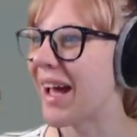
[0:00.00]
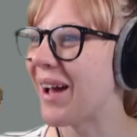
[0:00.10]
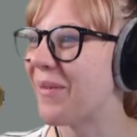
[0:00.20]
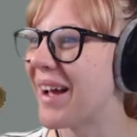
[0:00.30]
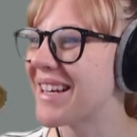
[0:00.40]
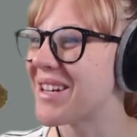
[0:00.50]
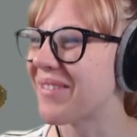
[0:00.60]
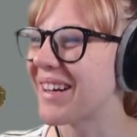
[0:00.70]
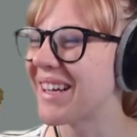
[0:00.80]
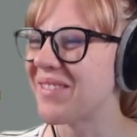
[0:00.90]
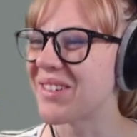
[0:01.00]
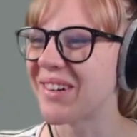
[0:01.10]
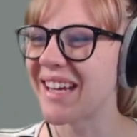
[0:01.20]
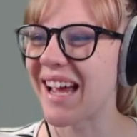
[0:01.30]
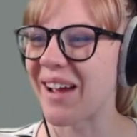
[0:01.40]
how much iridium do
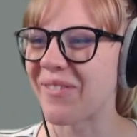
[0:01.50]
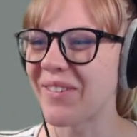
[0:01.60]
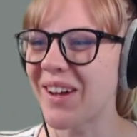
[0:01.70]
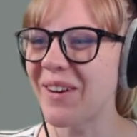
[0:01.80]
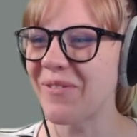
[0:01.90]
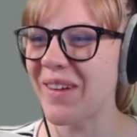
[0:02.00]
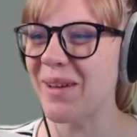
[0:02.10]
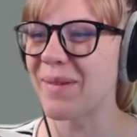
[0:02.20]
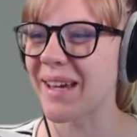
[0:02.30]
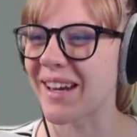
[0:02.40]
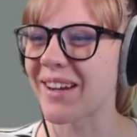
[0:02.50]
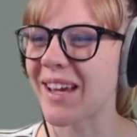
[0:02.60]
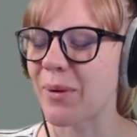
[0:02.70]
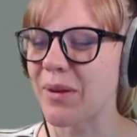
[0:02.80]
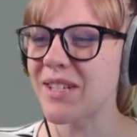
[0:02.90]
we have? We've got a fair bit.
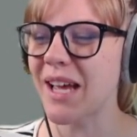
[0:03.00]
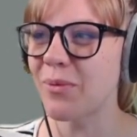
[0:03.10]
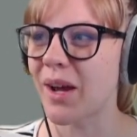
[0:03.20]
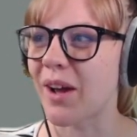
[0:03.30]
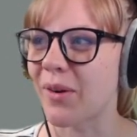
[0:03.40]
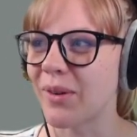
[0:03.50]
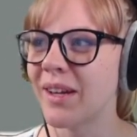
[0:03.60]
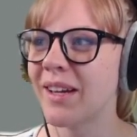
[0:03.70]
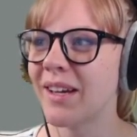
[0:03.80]
Okay, we've done well.